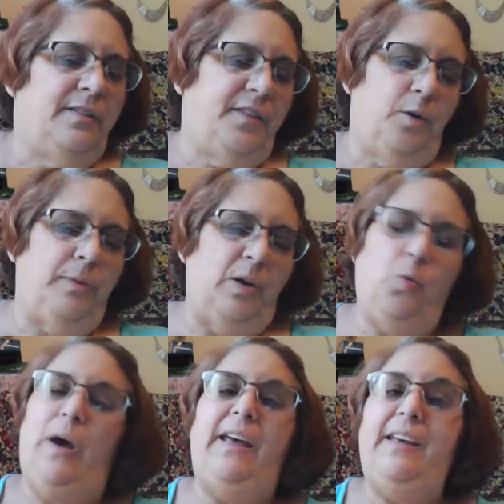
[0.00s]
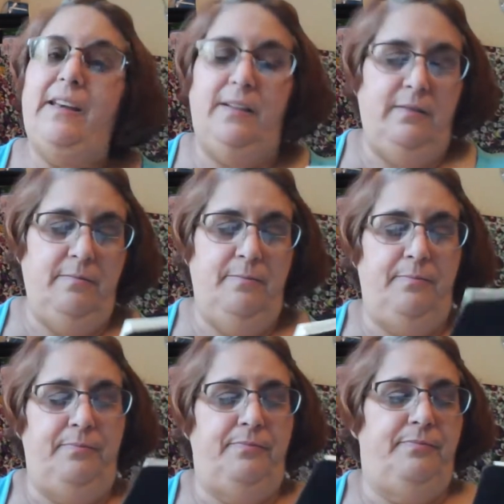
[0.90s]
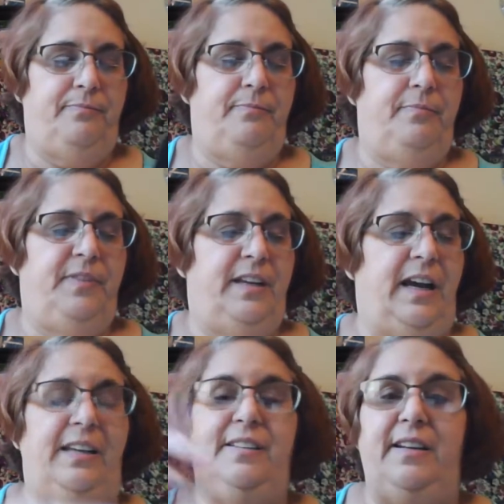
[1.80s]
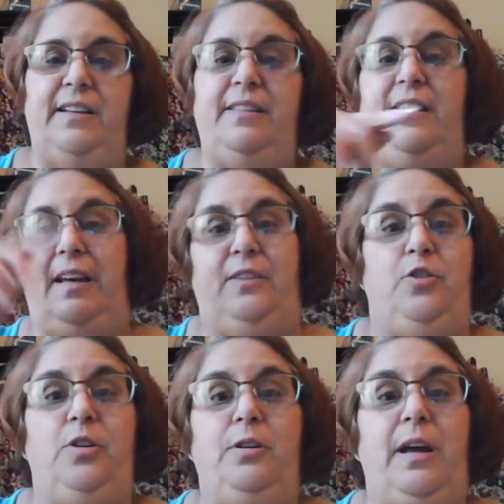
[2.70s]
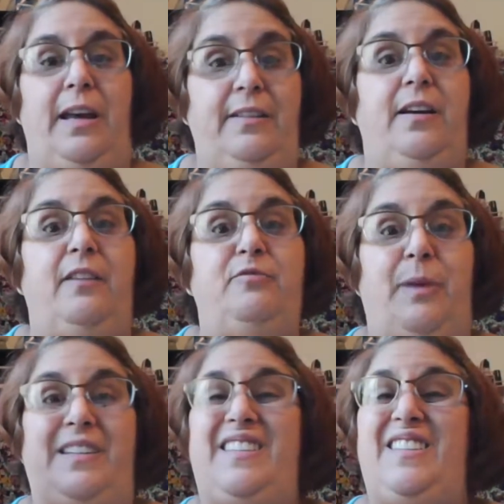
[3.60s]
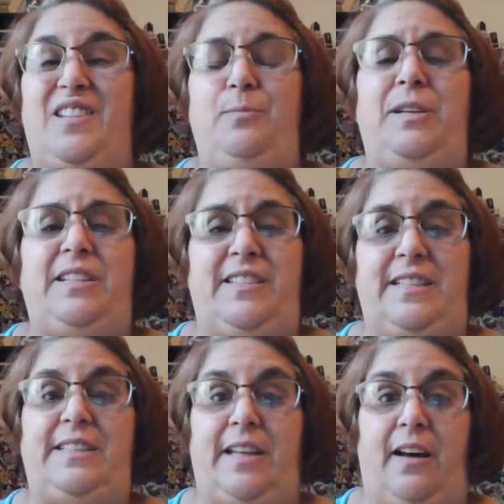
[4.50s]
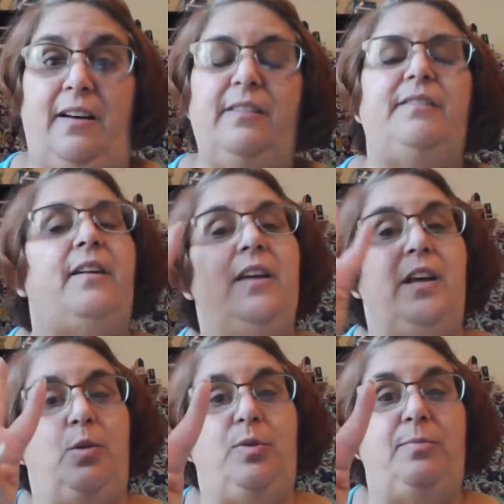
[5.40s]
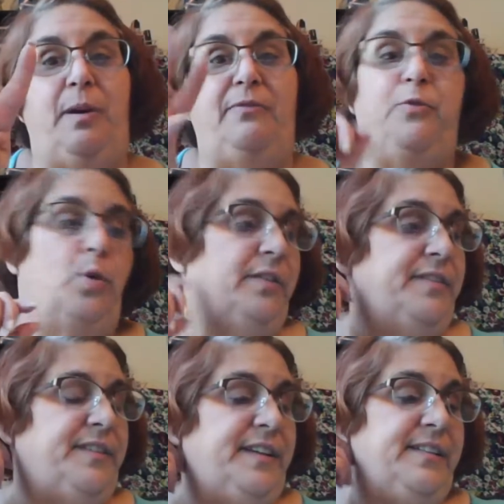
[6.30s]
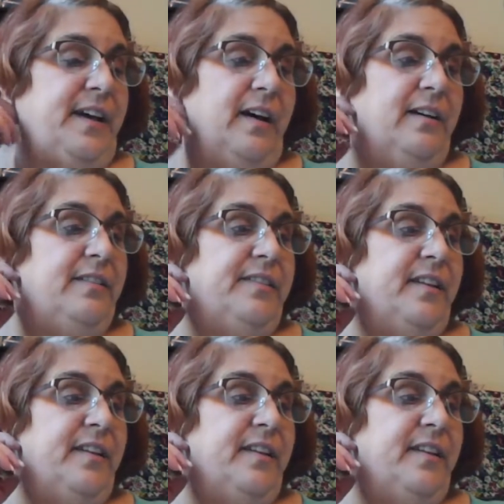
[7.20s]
So, my weigh-in that I did at the end of my Teamy detox was my fourth detox.